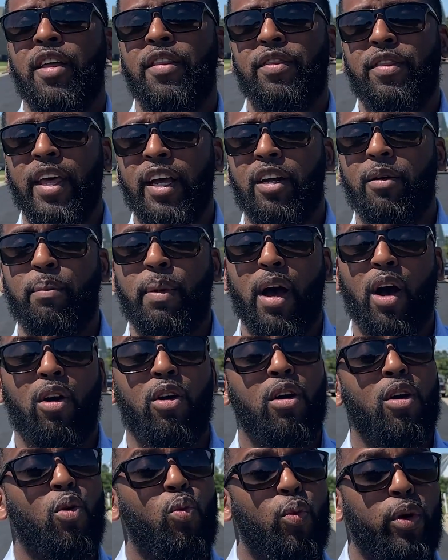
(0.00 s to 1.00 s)
think about
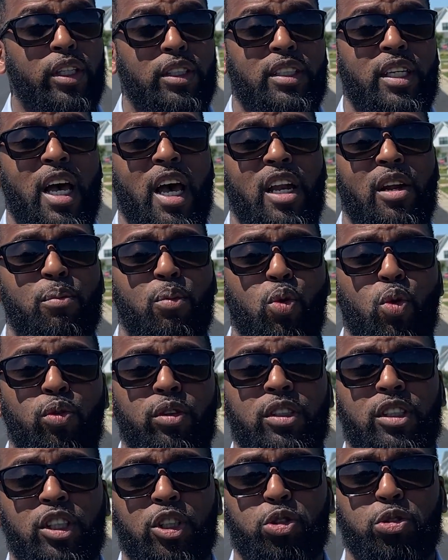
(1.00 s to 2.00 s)
when it's time to move to
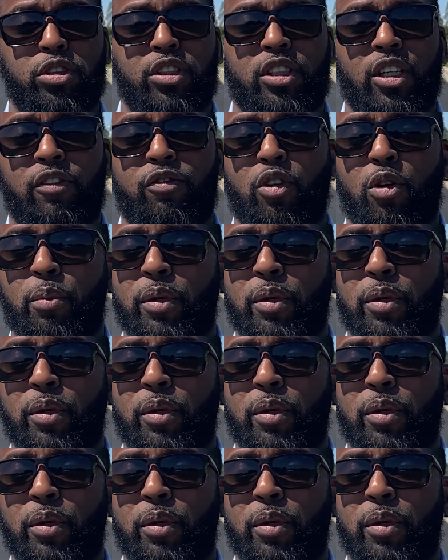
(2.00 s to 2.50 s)
Central Suffolk,